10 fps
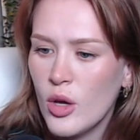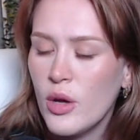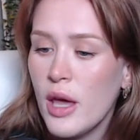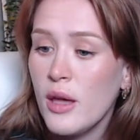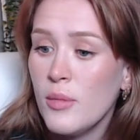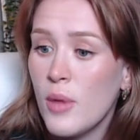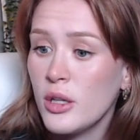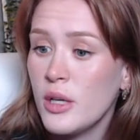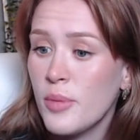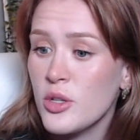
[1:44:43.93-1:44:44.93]
Okay,
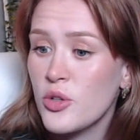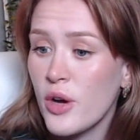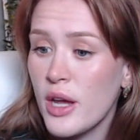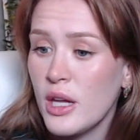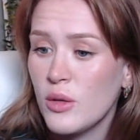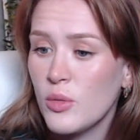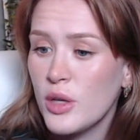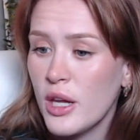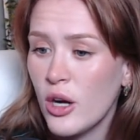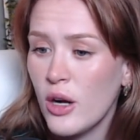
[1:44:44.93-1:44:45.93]
Mockingbird's great. We'll
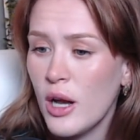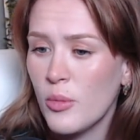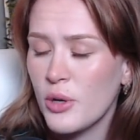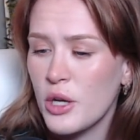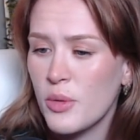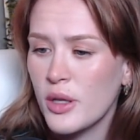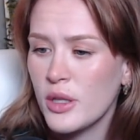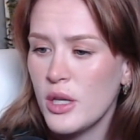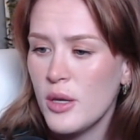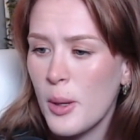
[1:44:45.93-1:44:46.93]
get her out pretty
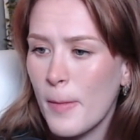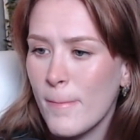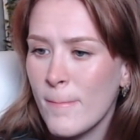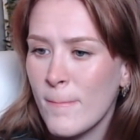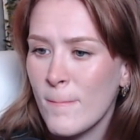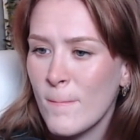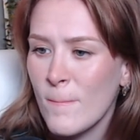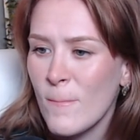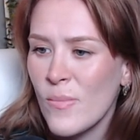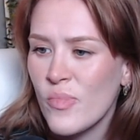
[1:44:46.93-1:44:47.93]
quickly.
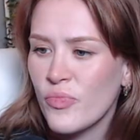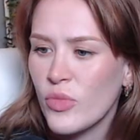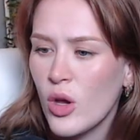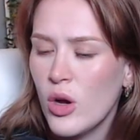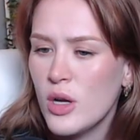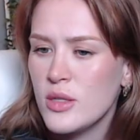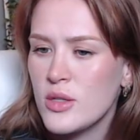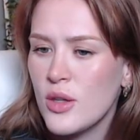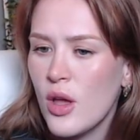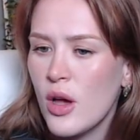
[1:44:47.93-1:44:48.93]
Uh-huh.
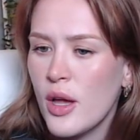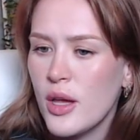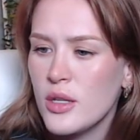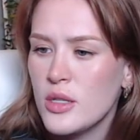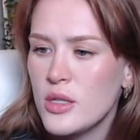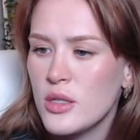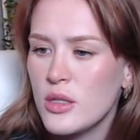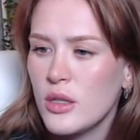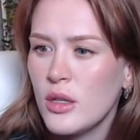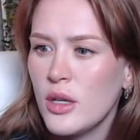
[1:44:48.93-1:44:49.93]
Onslaught.
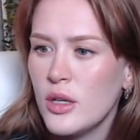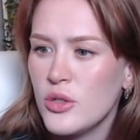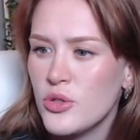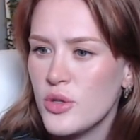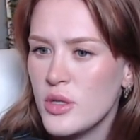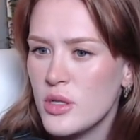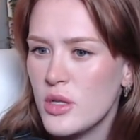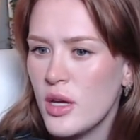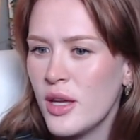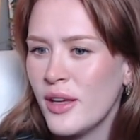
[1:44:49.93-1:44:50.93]

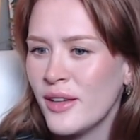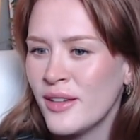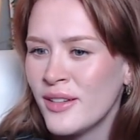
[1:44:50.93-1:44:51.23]
Interesting.